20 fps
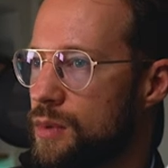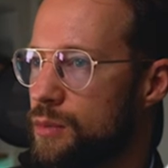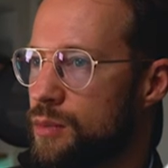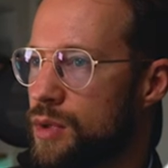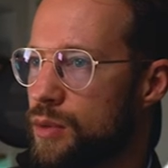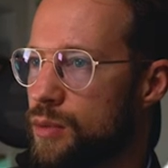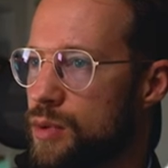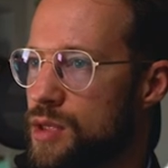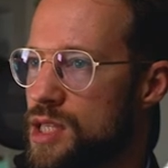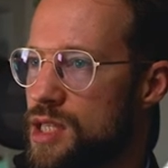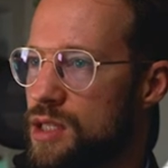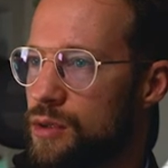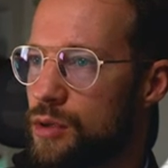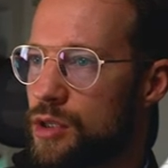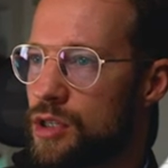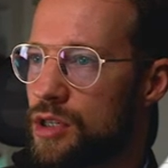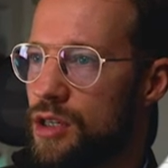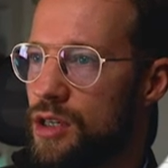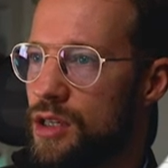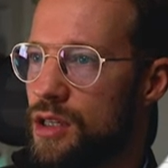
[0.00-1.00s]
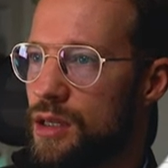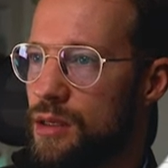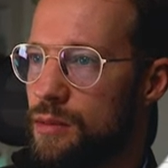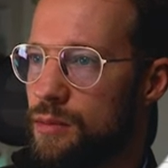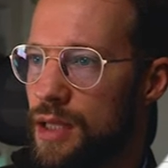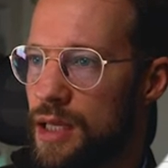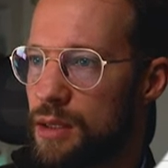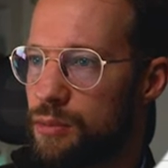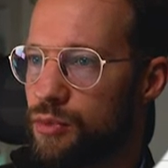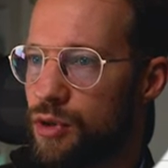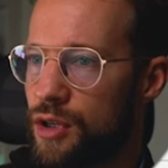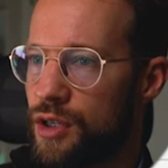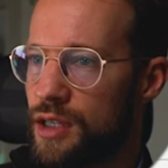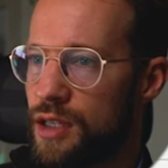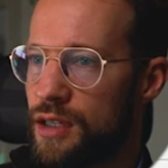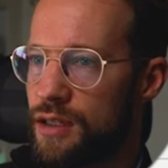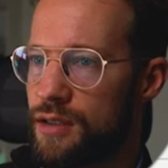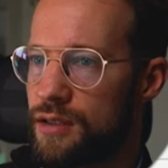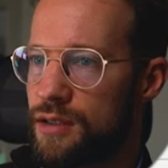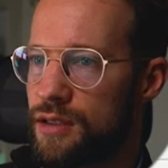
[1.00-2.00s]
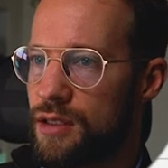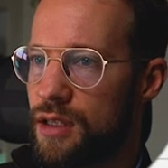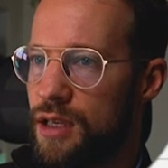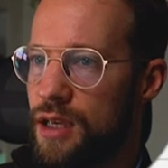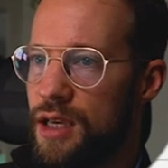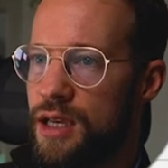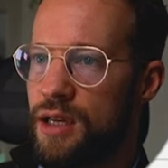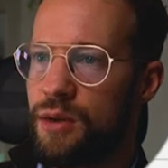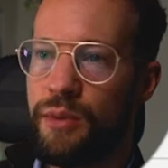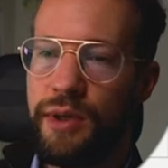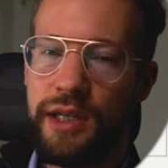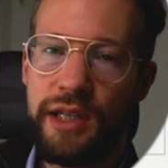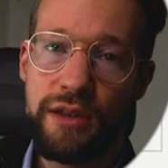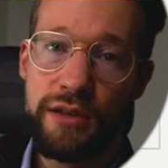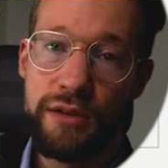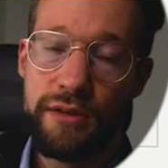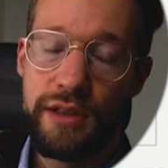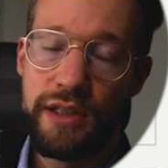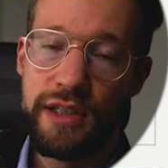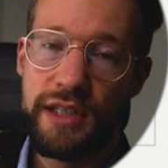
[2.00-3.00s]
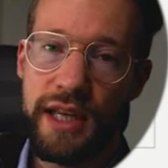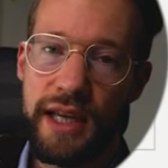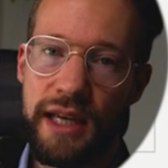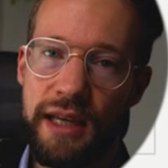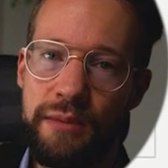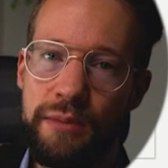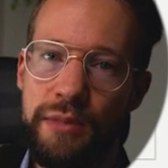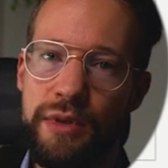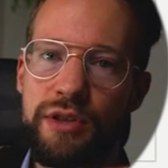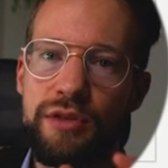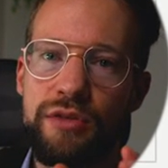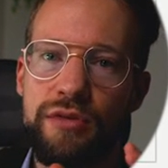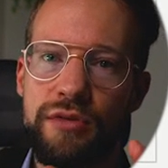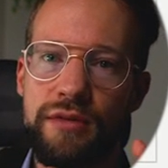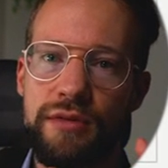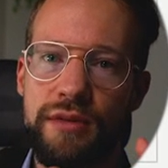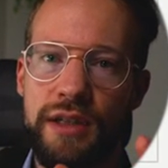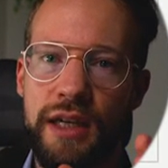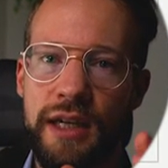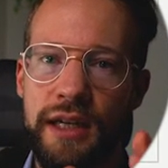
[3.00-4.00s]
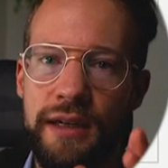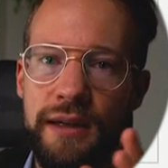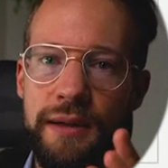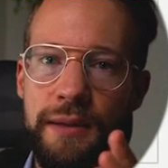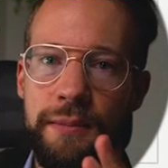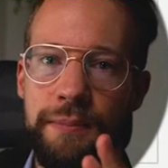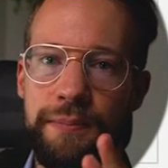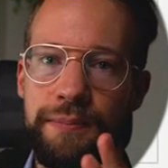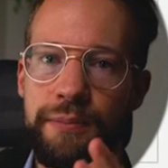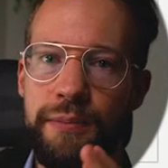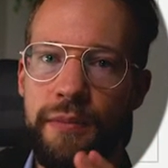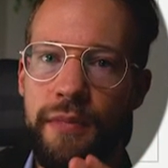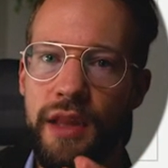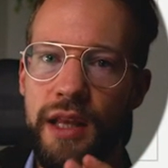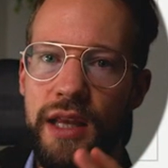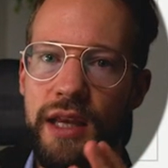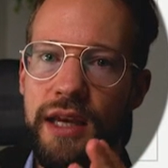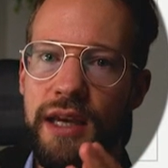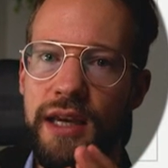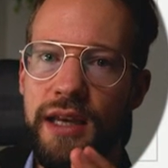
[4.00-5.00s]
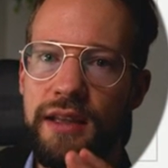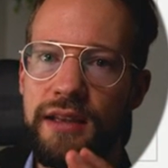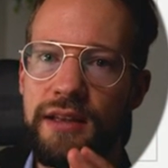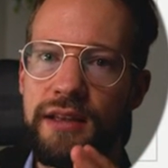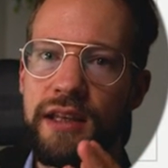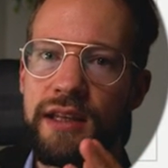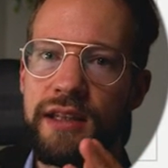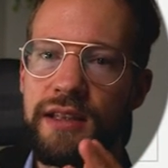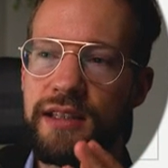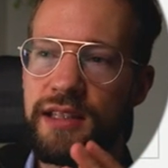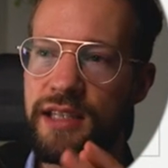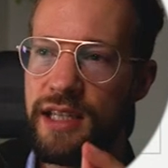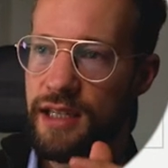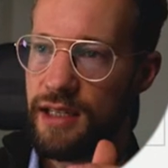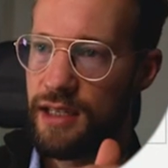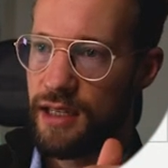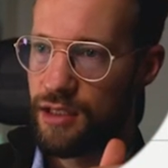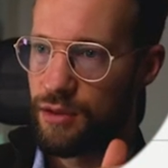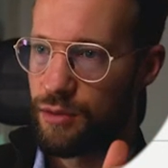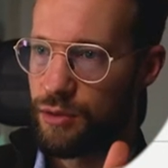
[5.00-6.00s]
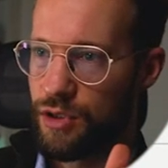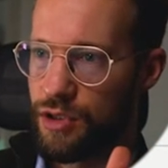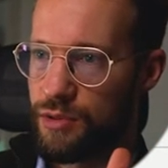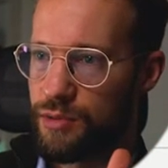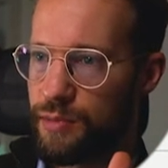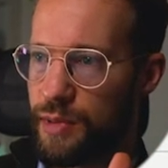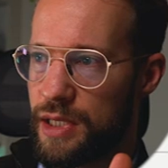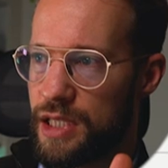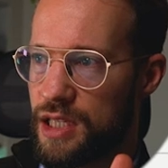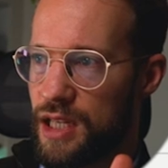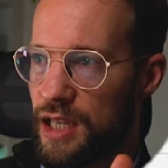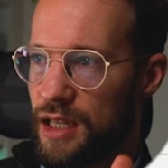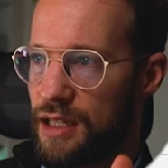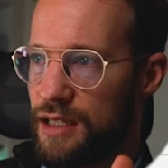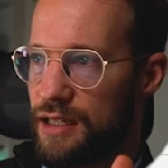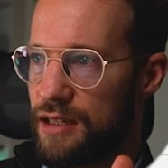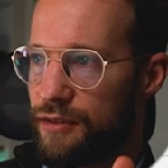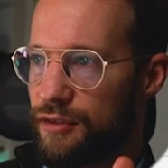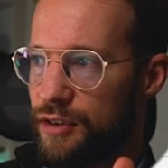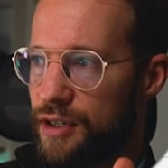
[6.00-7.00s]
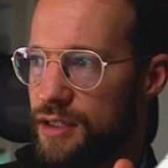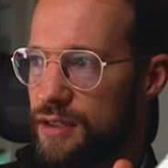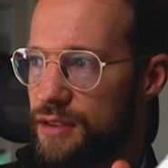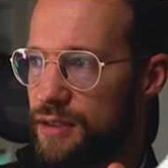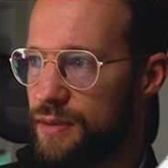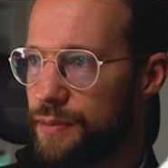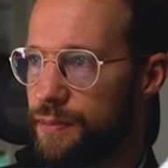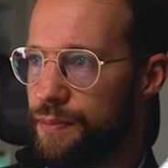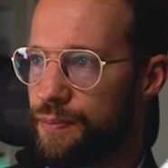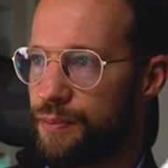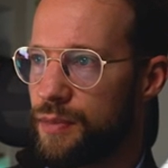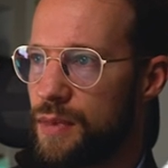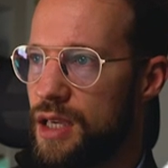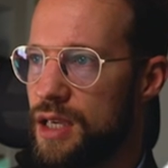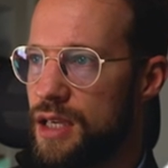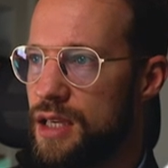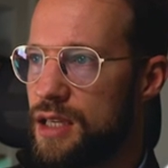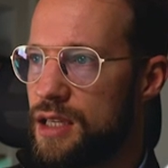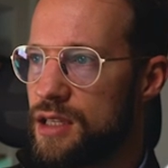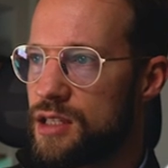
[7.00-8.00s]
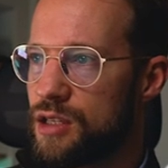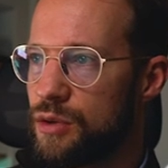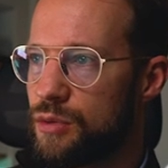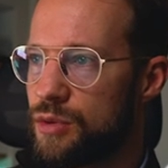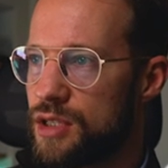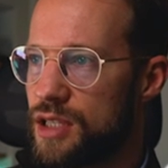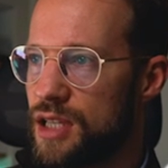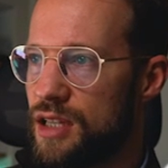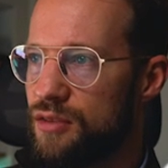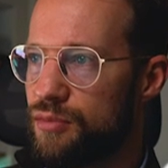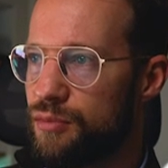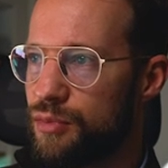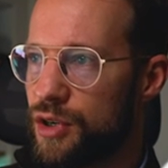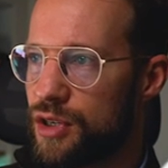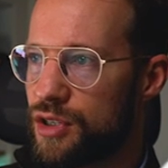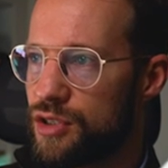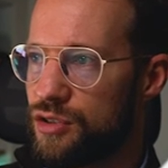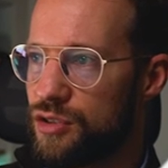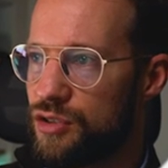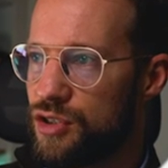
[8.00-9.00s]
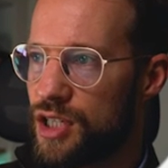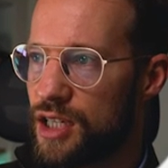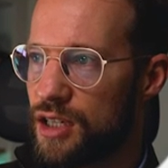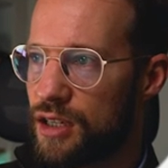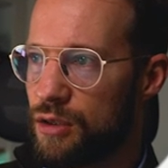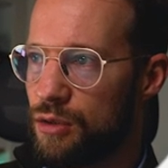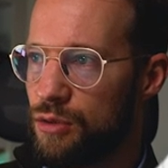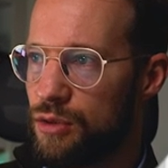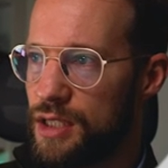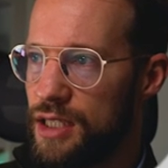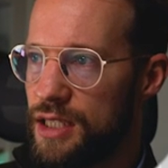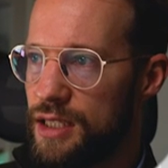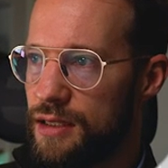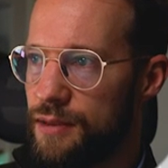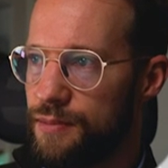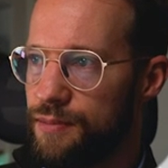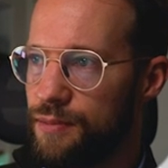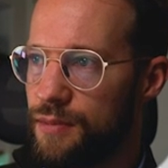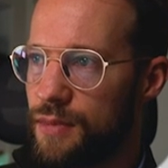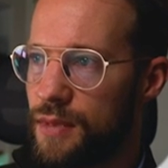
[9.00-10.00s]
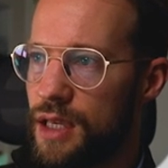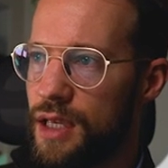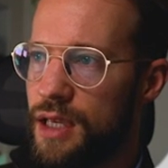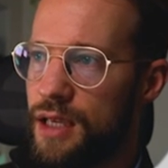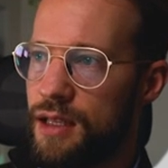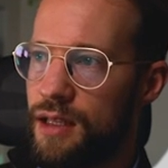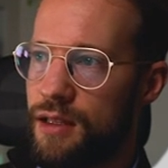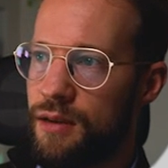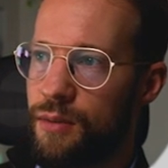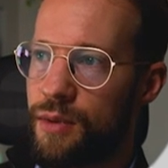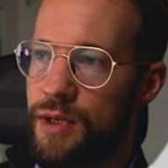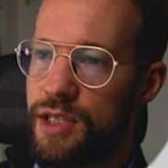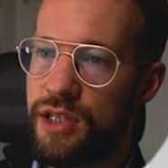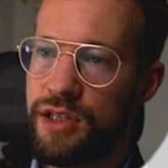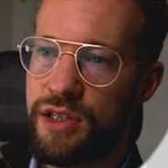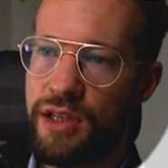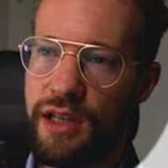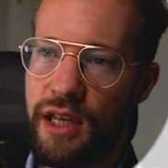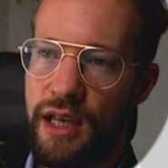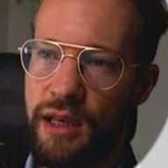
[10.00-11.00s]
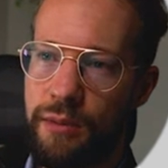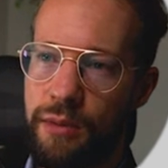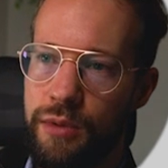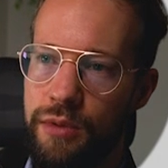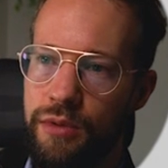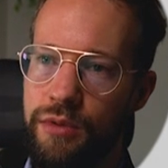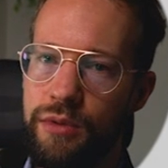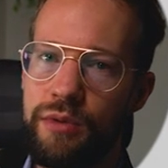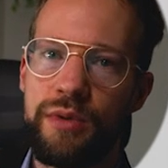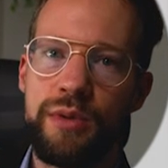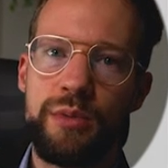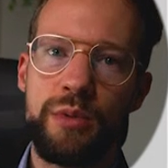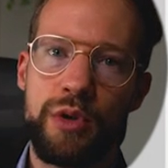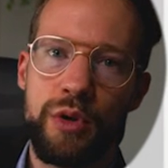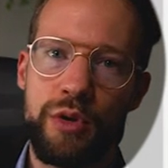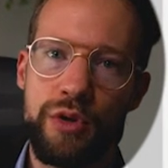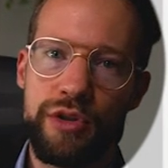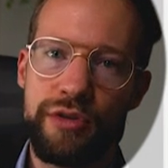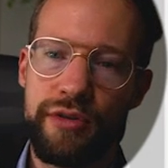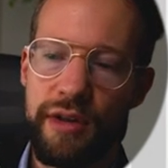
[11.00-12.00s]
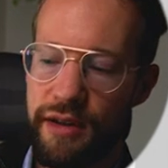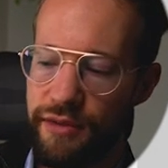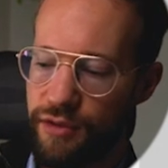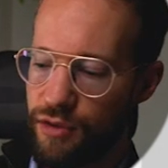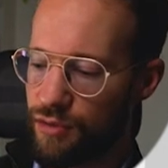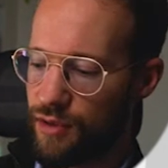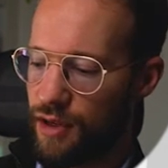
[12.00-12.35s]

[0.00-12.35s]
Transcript: but was still a column like products, we could do the same, but your um, the syntax would just be slightly different. So instead of products to check only, which is a table, we would also have to